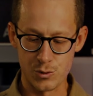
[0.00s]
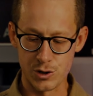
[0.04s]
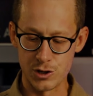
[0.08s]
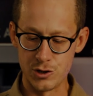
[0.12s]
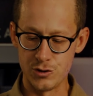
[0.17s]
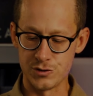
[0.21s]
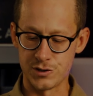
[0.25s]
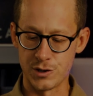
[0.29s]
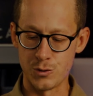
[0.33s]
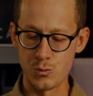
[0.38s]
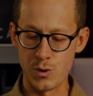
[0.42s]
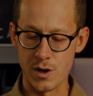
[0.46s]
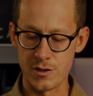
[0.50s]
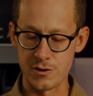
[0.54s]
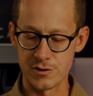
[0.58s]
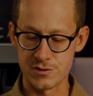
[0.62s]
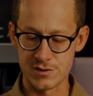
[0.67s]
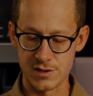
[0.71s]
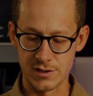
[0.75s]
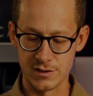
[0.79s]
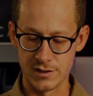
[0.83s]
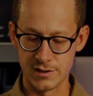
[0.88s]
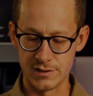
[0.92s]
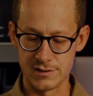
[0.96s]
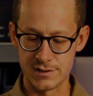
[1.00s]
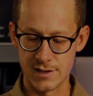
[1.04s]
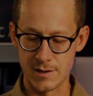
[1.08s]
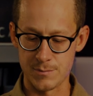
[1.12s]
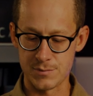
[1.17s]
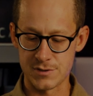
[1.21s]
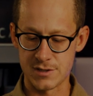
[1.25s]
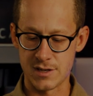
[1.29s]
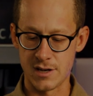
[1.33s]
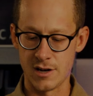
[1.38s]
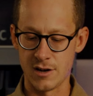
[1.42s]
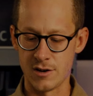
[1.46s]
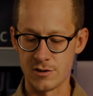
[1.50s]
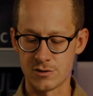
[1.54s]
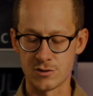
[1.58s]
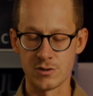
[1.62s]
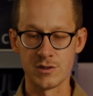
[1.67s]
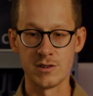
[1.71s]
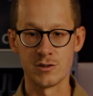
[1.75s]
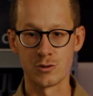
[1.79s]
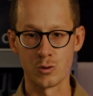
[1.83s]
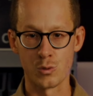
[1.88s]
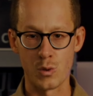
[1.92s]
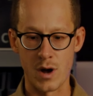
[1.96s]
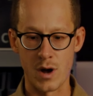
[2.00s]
we're using weather sealing zips here. So these are